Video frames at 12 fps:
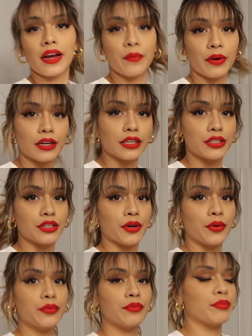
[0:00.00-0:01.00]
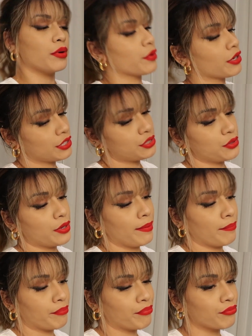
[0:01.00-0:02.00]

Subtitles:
thing we're gonna do, but we're gonna do it.